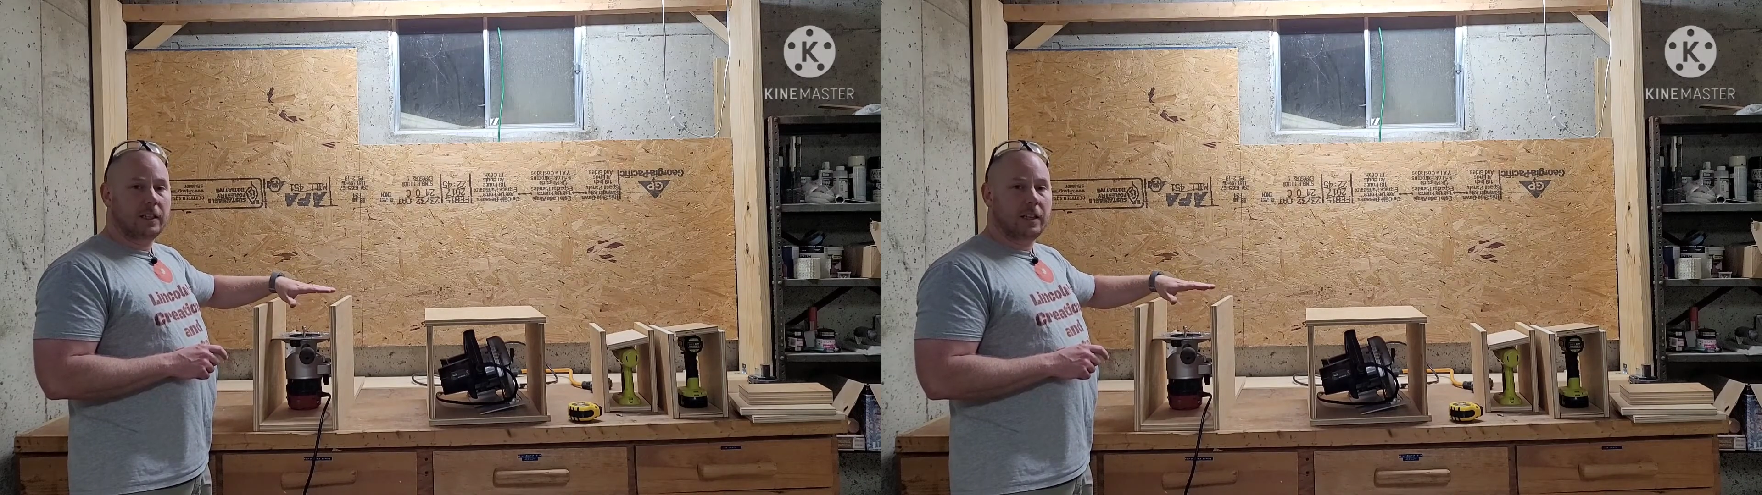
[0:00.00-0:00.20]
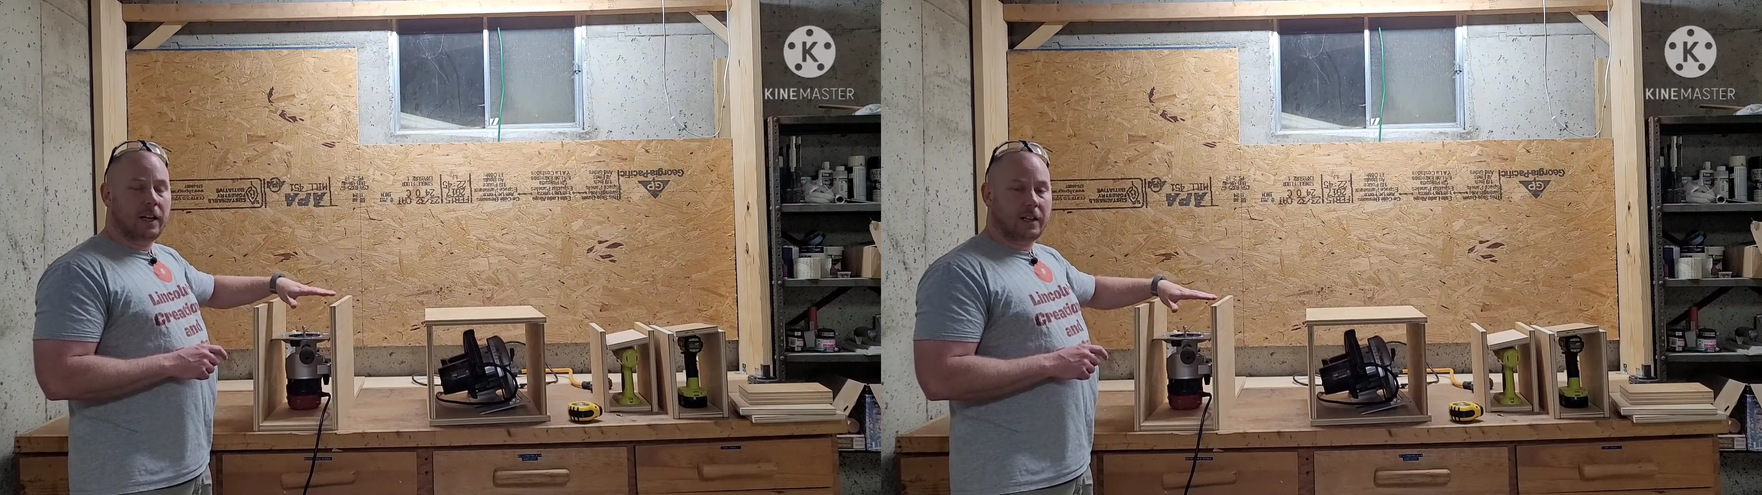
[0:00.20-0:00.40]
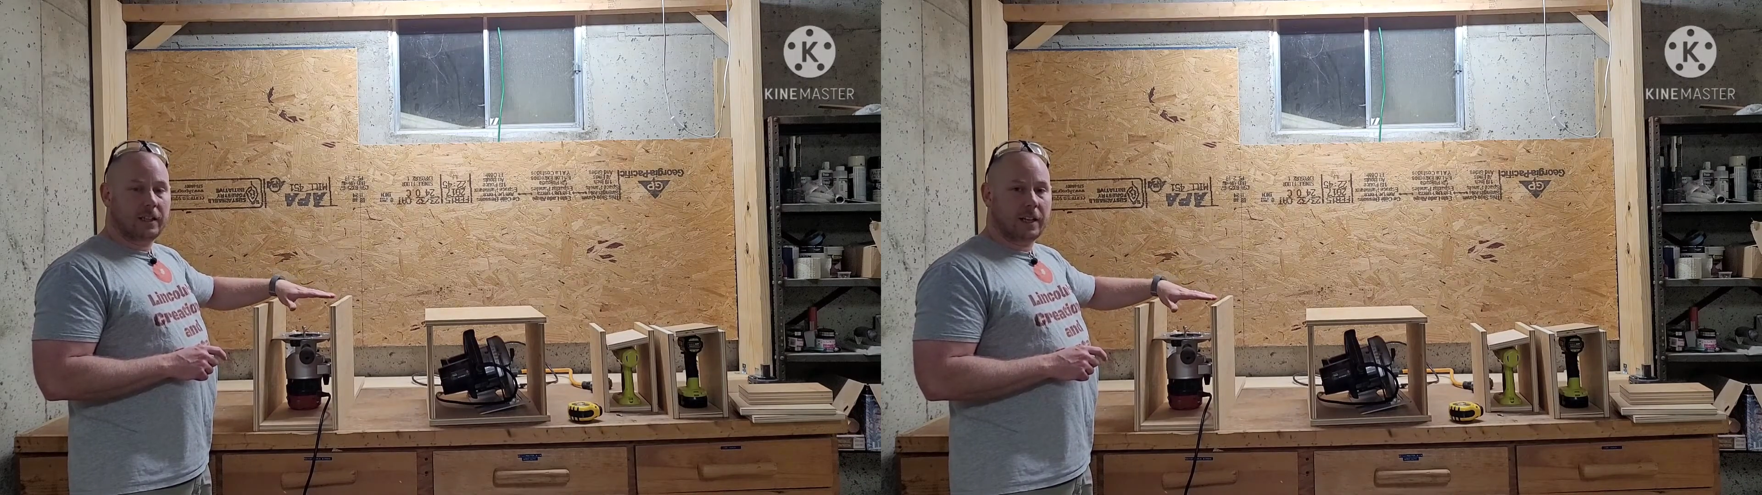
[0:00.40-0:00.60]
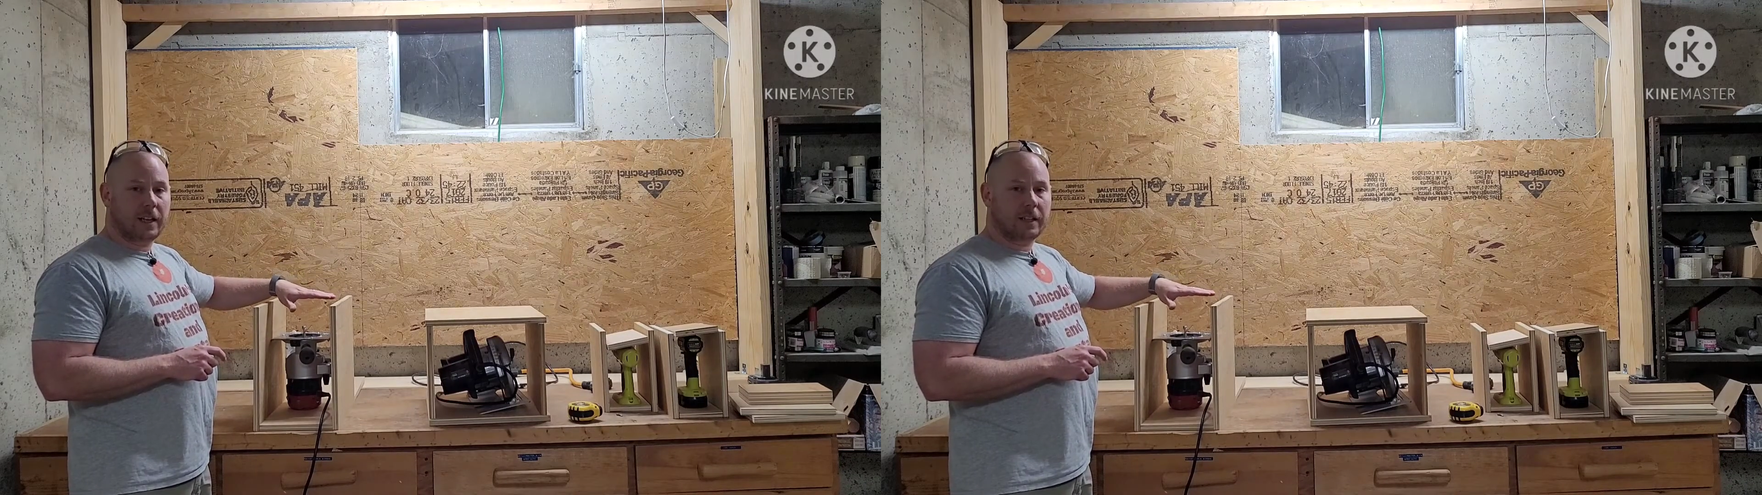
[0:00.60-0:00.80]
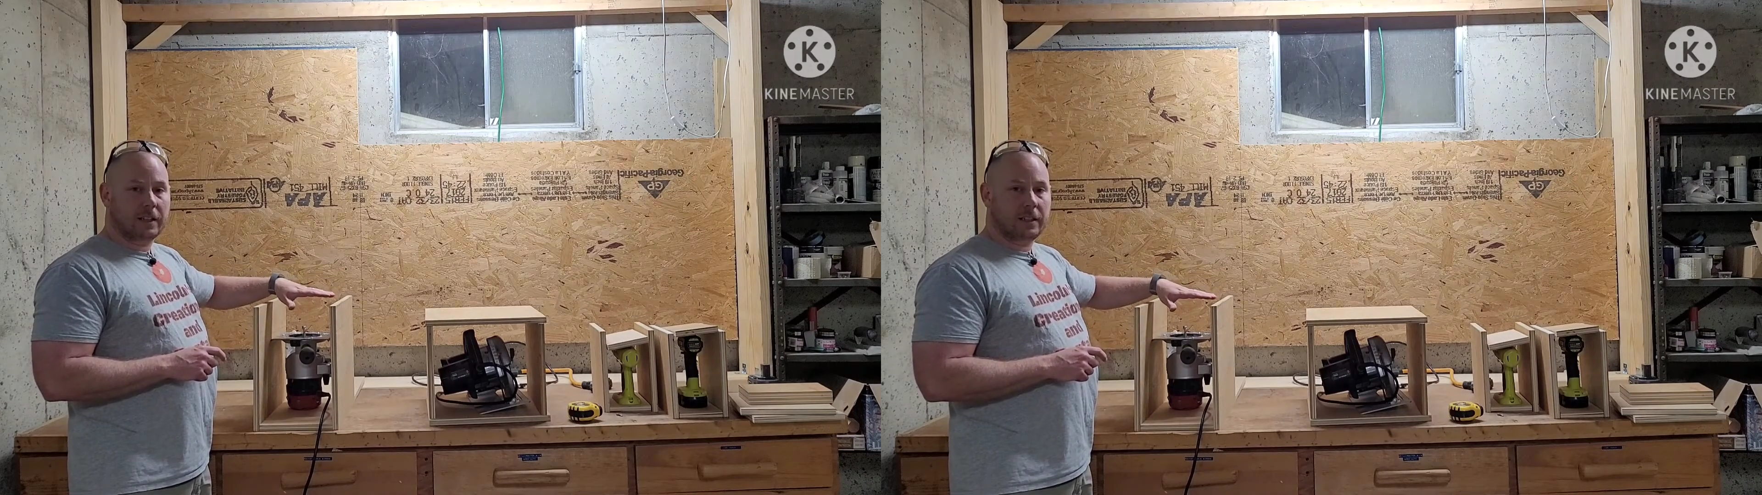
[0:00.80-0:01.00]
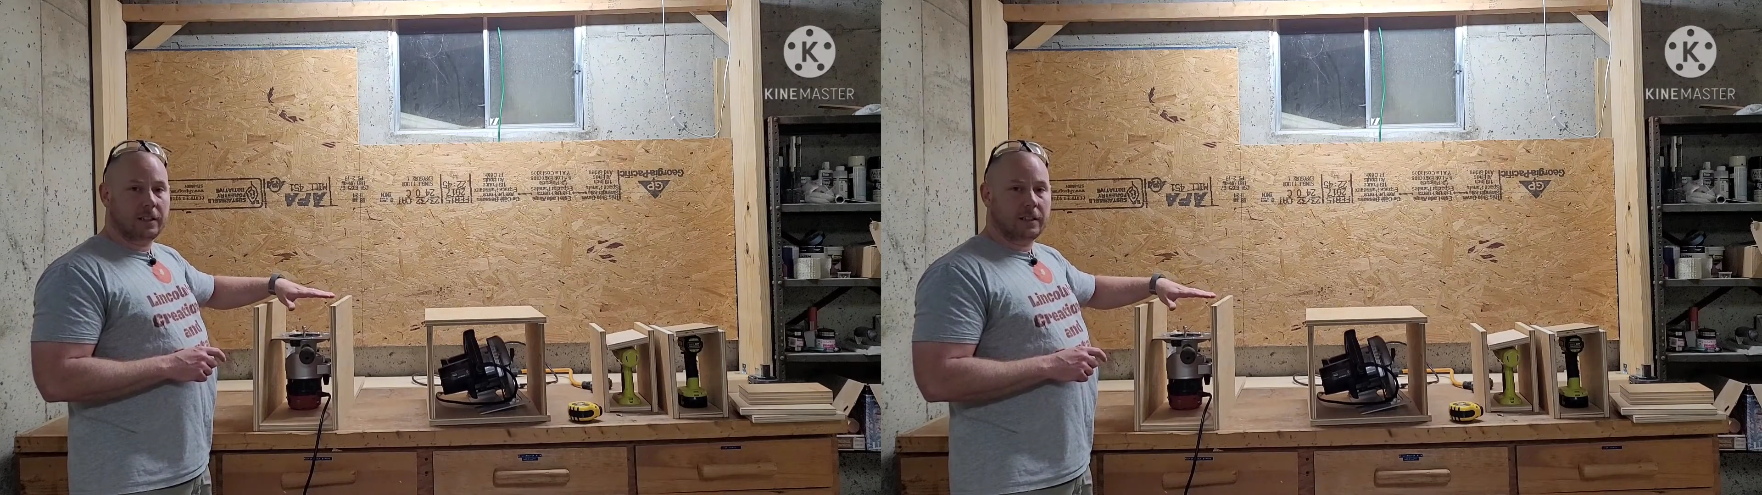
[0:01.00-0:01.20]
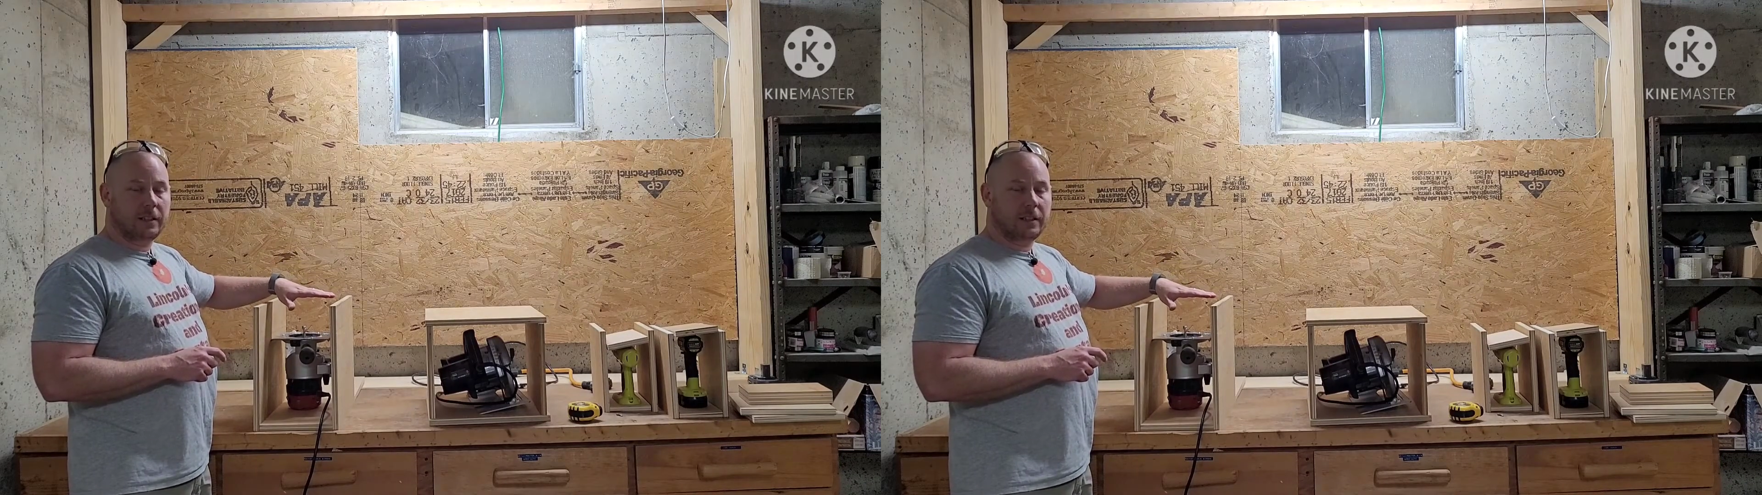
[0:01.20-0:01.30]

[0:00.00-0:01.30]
onto that cleat.